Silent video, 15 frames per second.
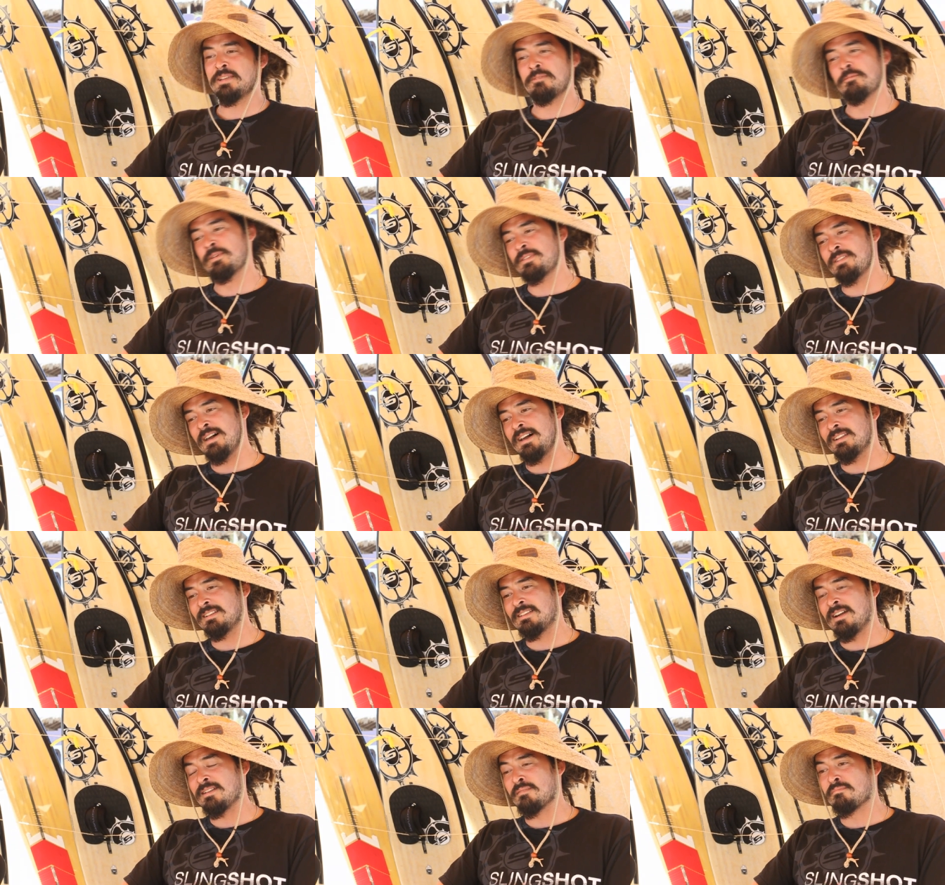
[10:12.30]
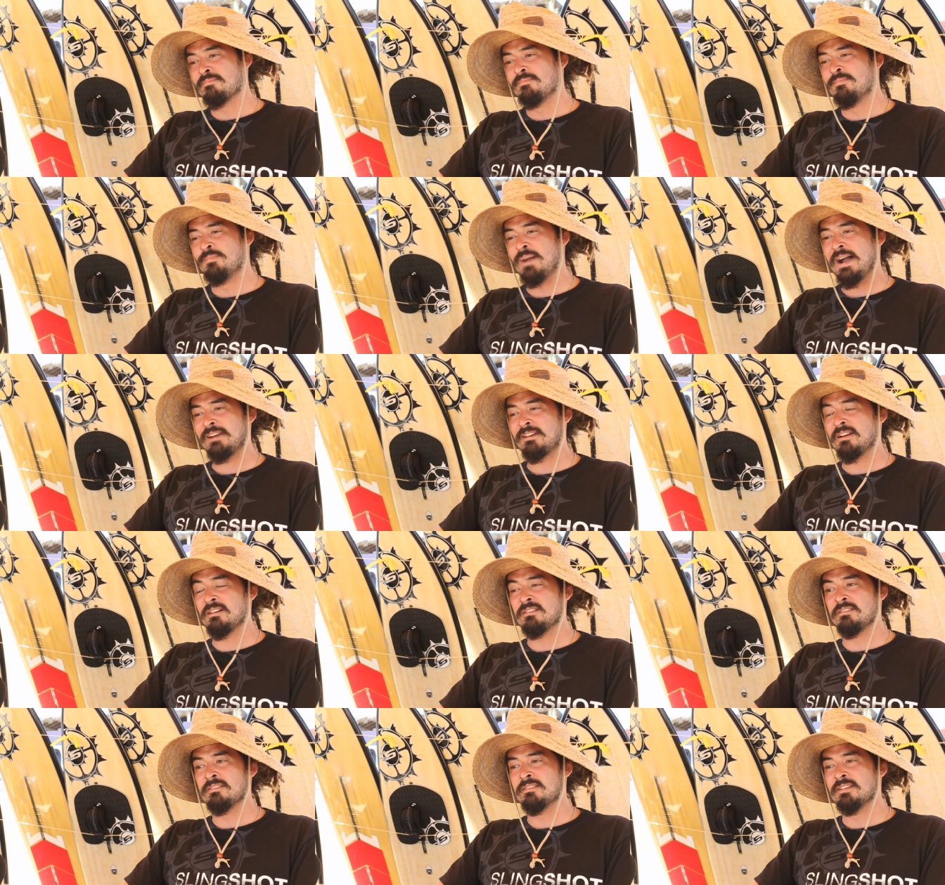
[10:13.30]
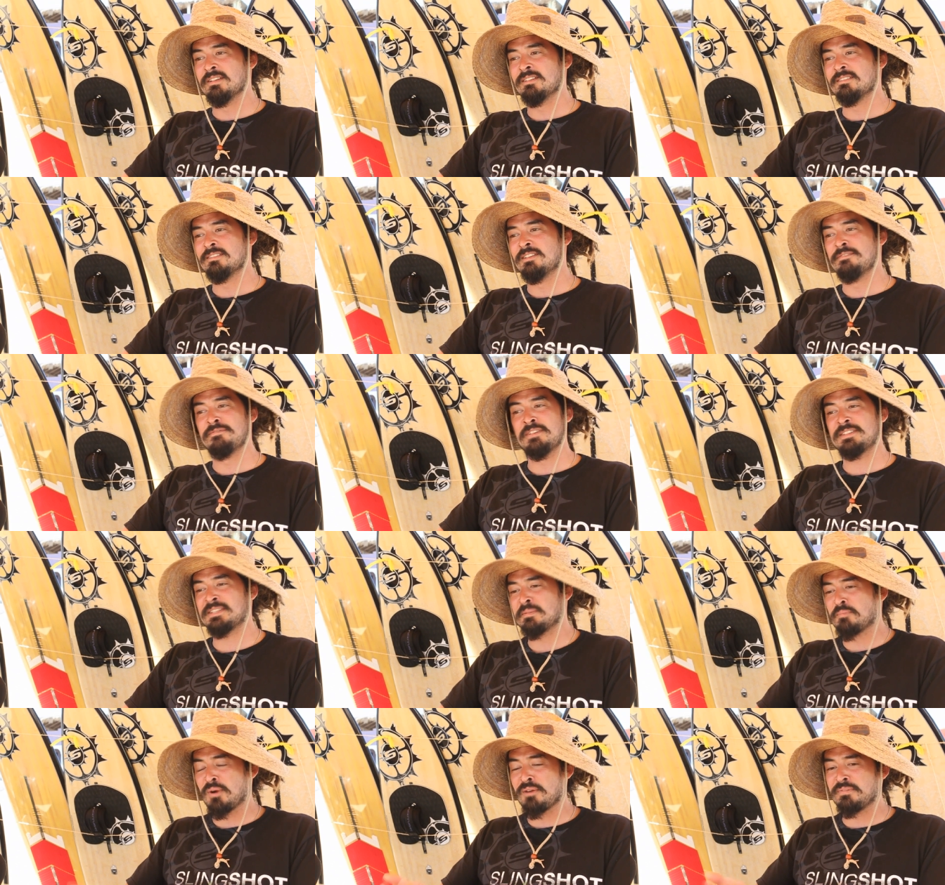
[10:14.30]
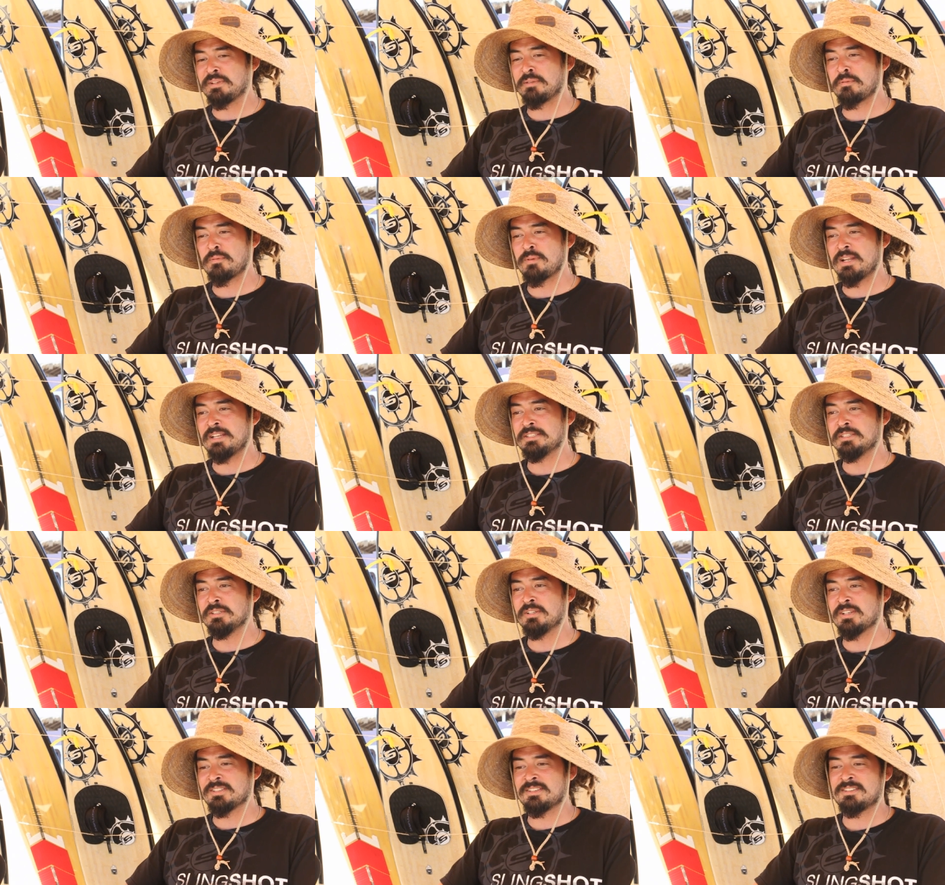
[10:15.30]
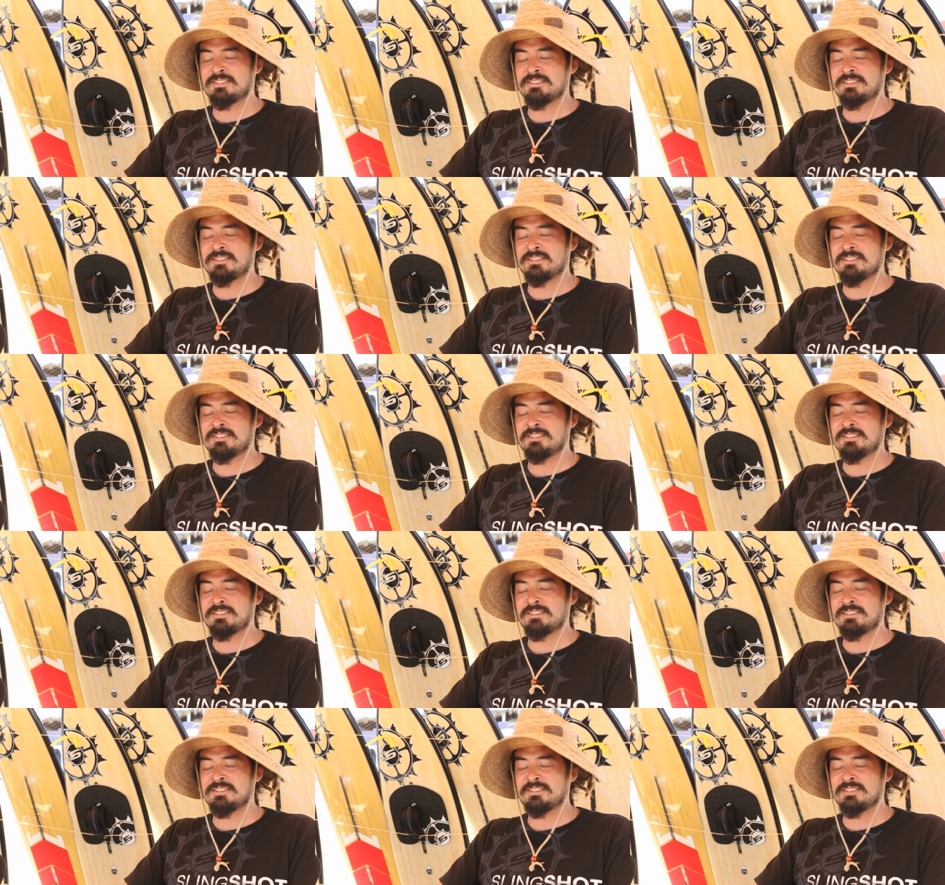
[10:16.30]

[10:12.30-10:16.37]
with that kind of background, it fits in perfect with what I do, because